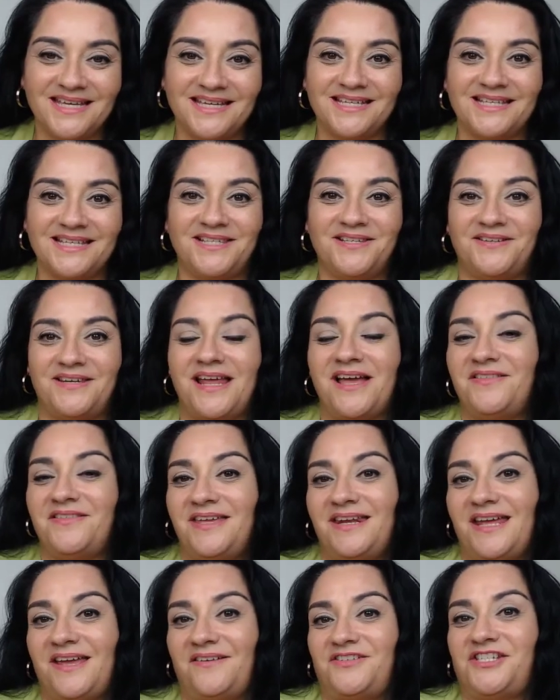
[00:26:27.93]
So now that
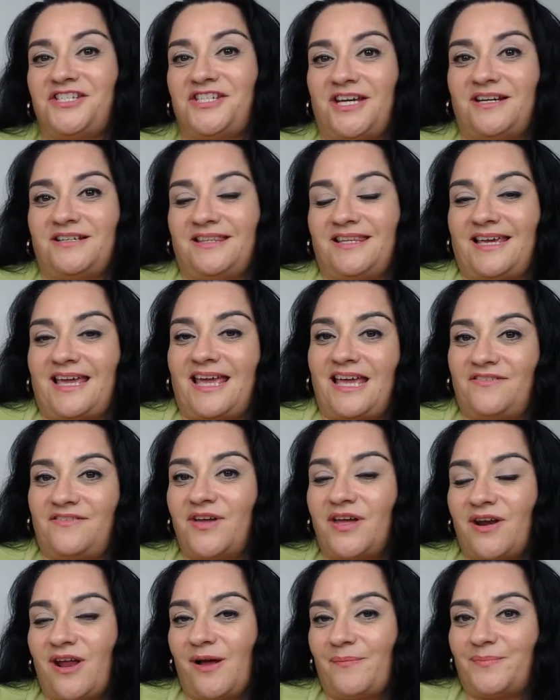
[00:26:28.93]
I've shared the
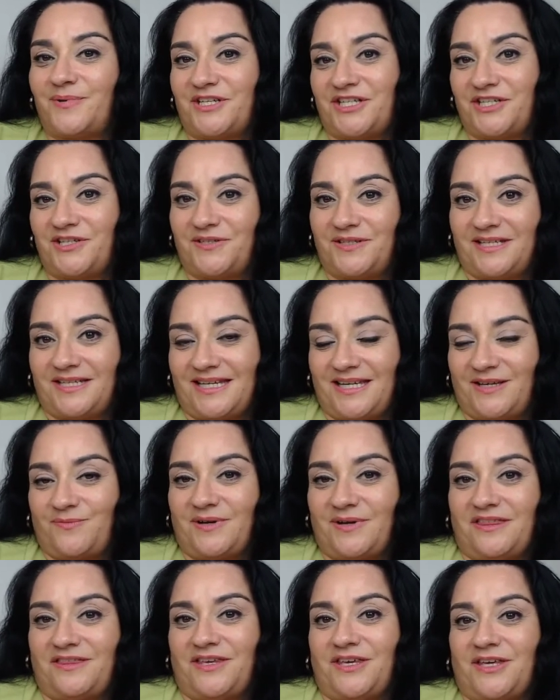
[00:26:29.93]
Avon opportunity
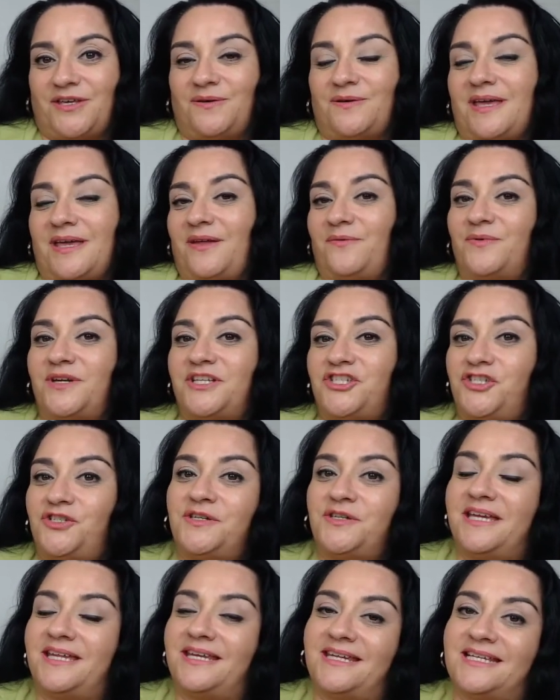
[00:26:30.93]
with you and what you
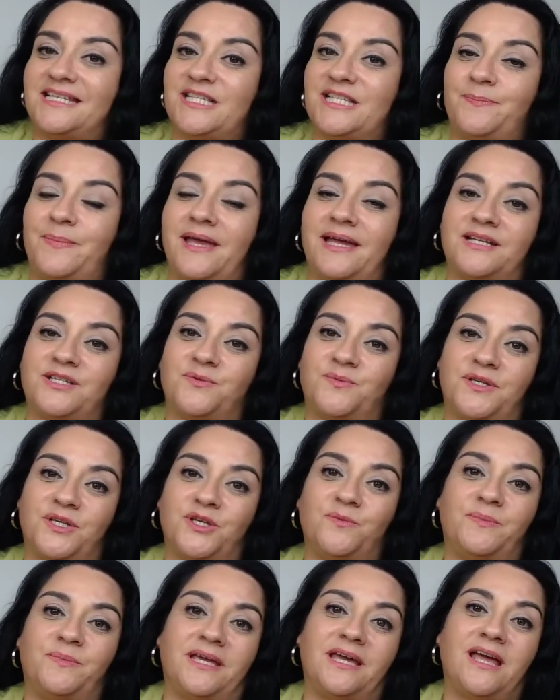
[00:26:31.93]
can expect when you
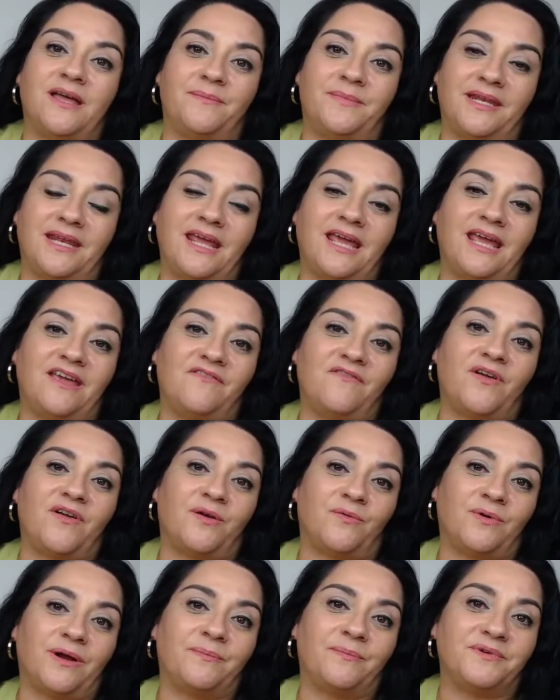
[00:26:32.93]
become an Avon
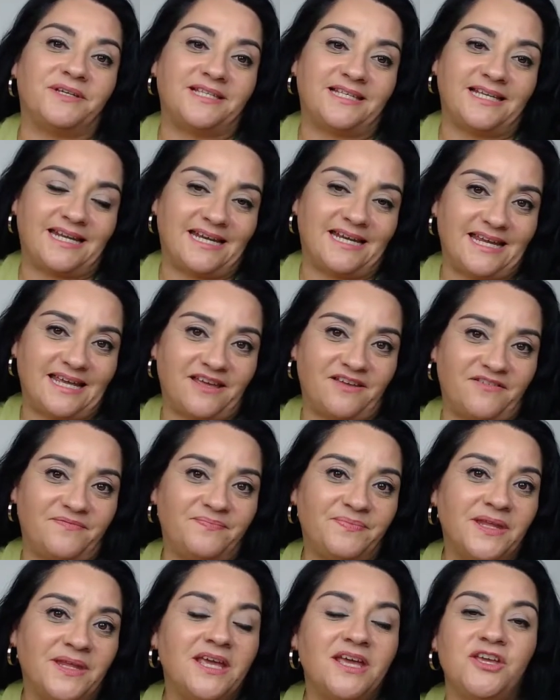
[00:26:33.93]
representative,
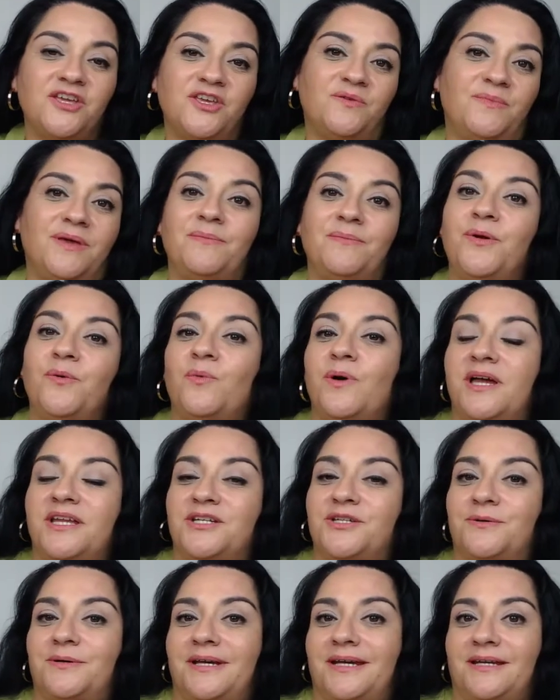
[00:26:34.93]
you may be
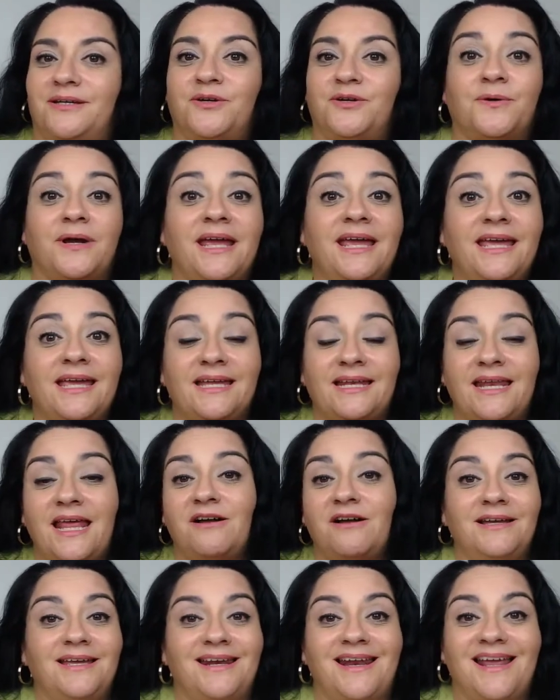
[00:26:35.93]
wondering, great,
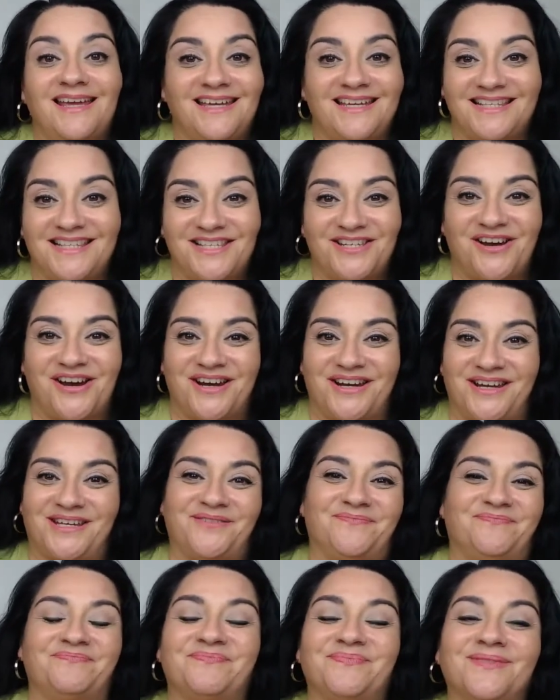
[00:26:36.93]
how can I get started?
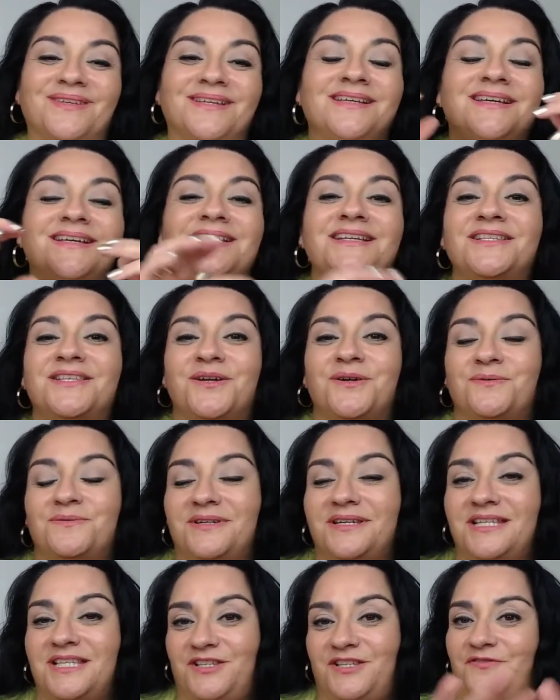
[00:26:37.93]
So
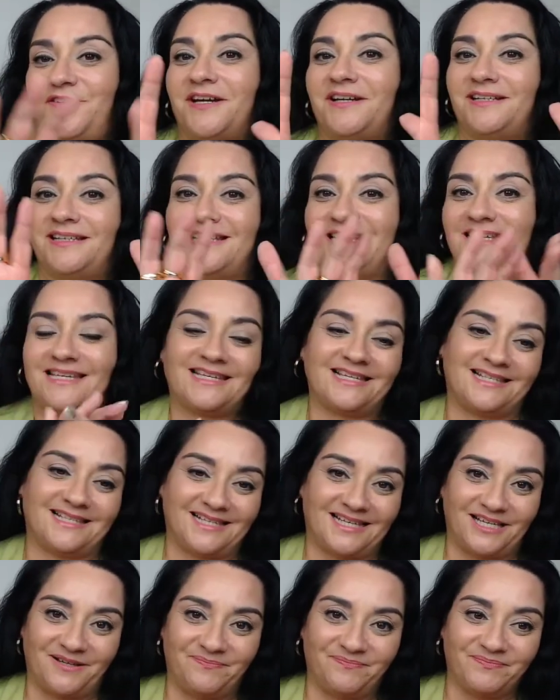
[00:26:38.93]
it's fairly
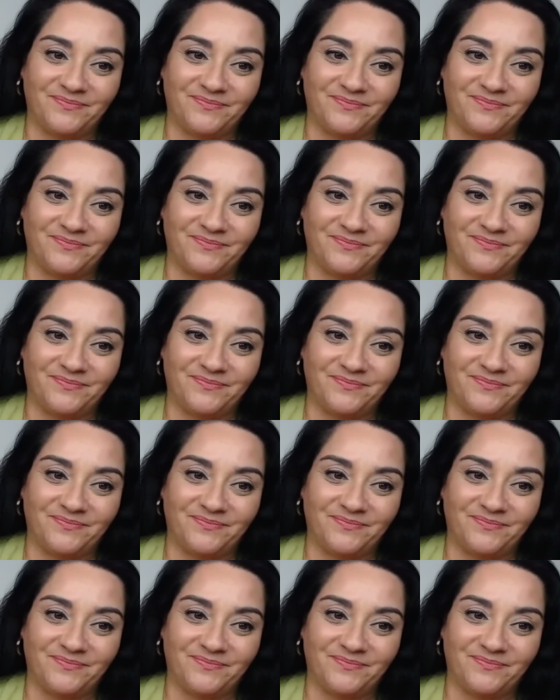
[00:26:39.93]
easy.